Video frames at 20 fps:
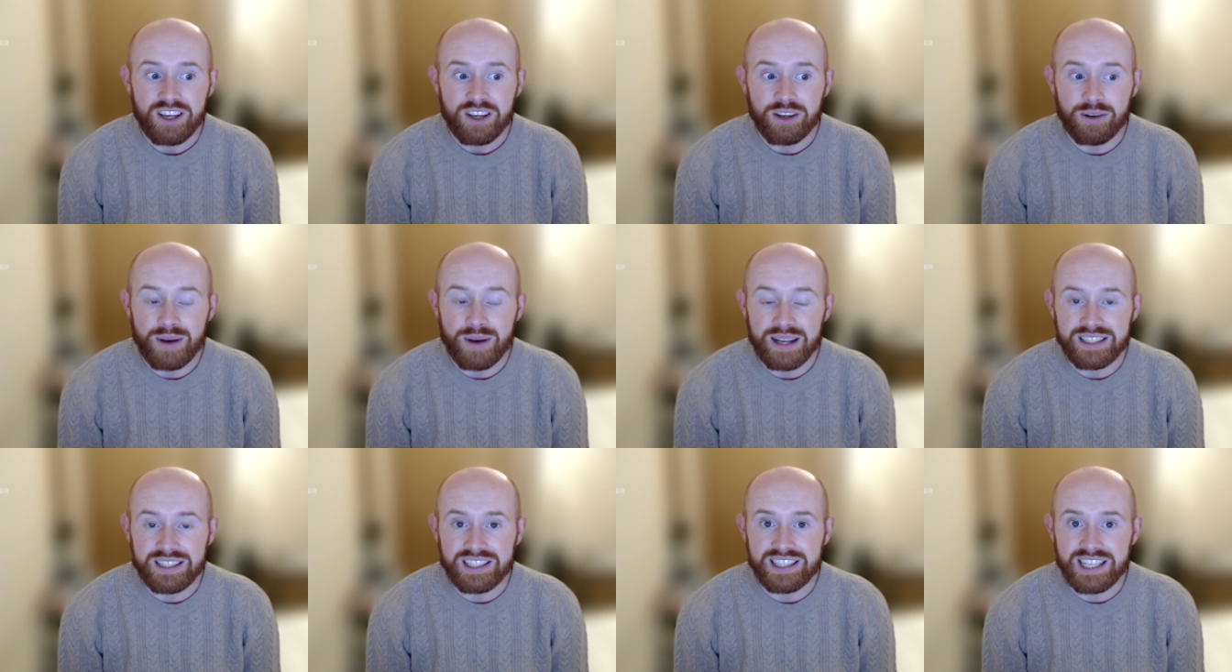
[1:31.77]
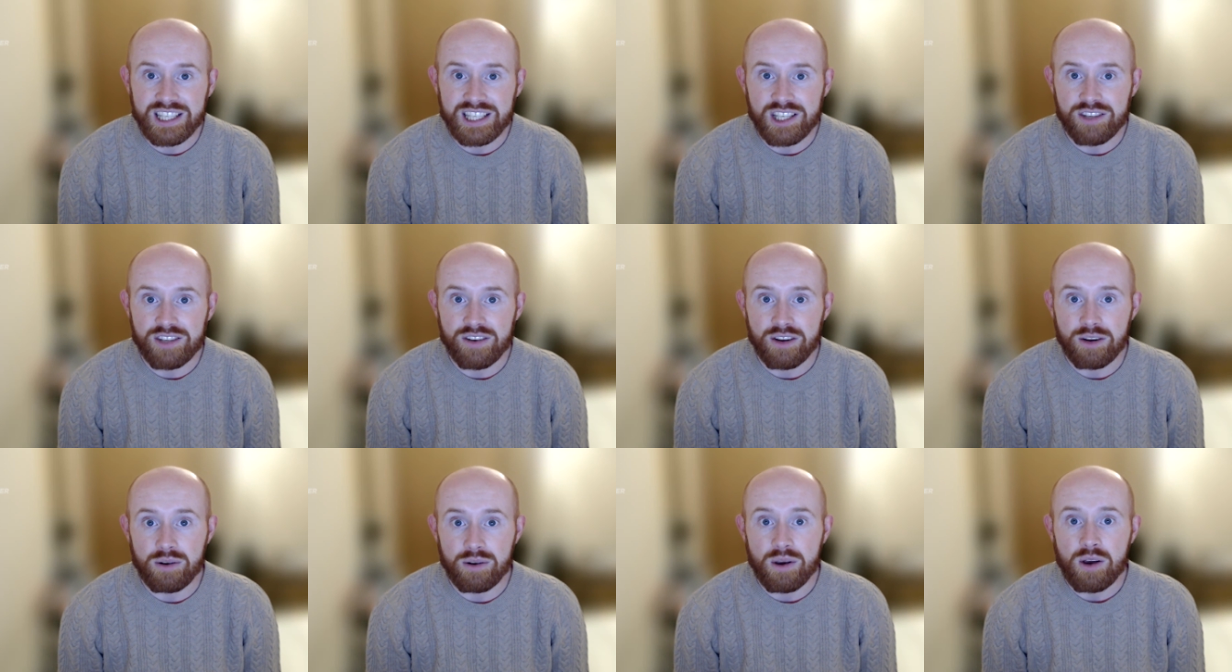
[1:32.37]
who has his
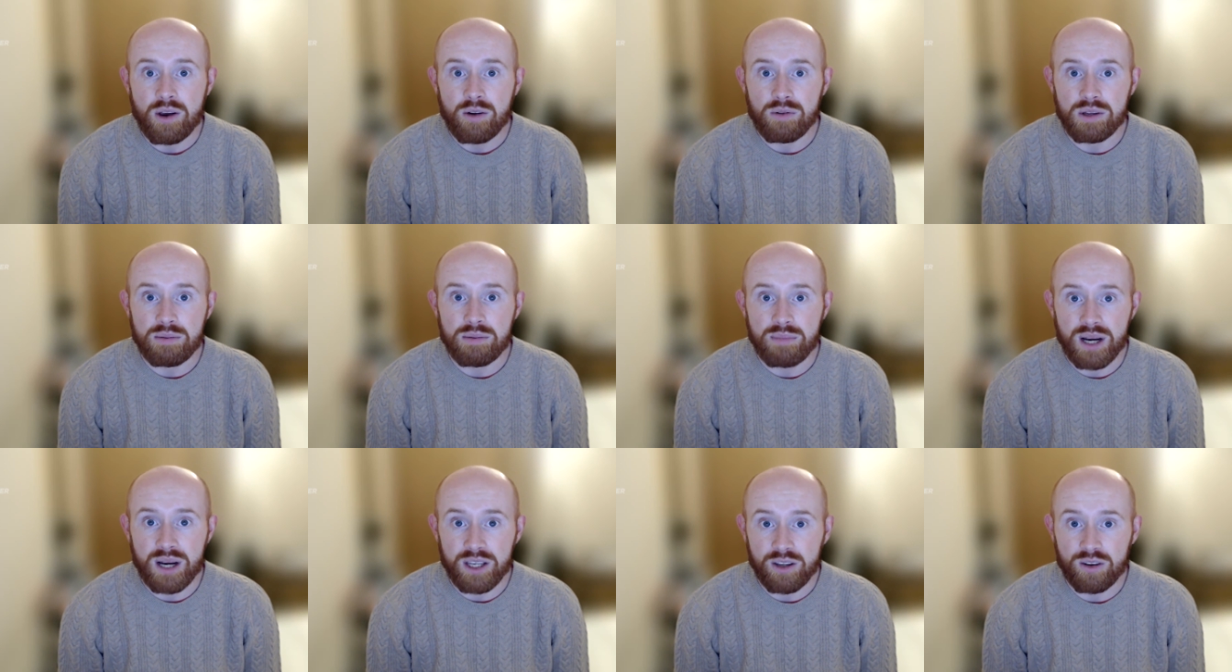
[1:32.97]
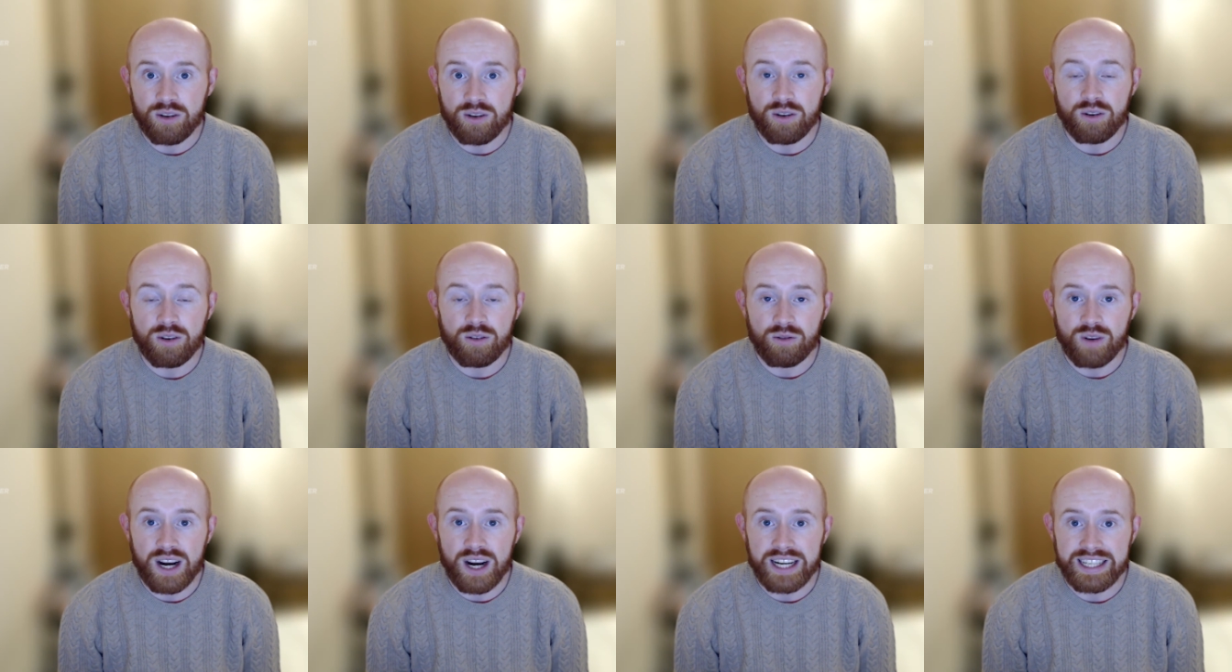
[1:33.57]
interview with Mayur
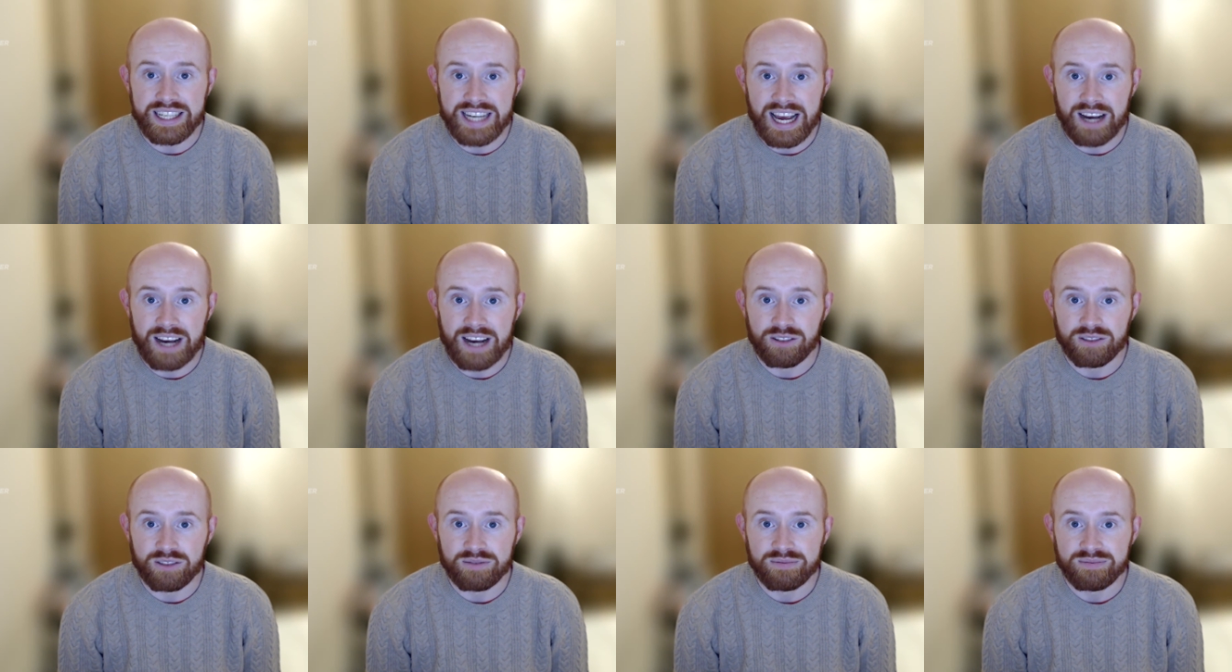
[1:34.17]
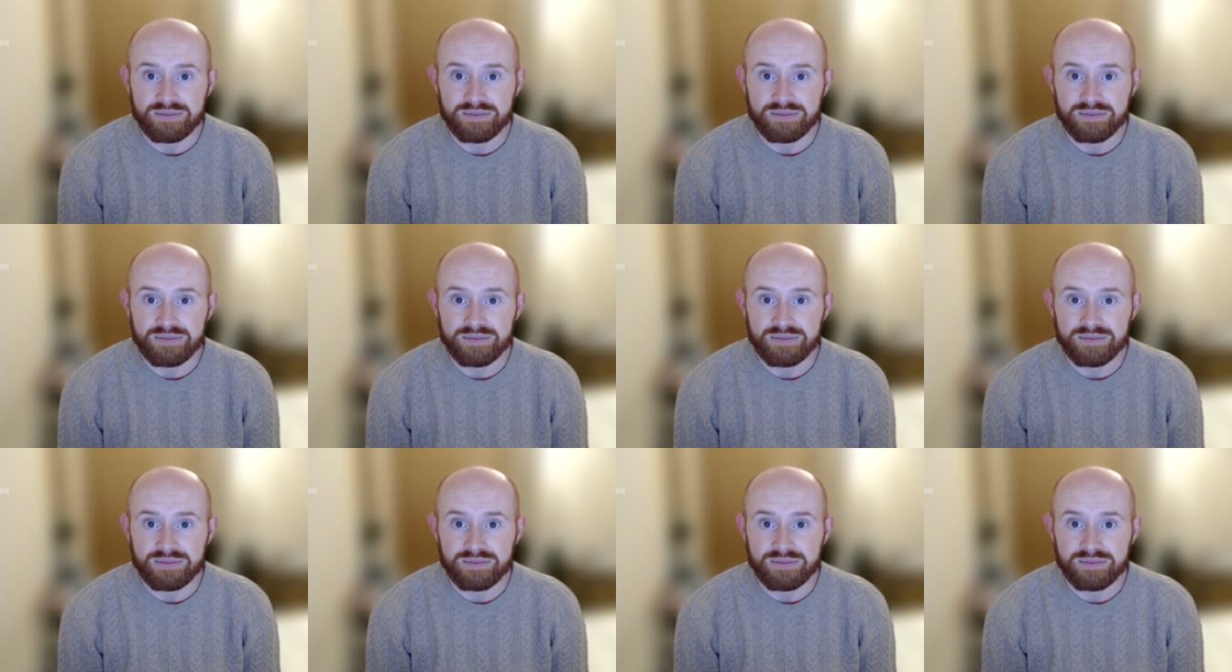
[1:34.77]
right now.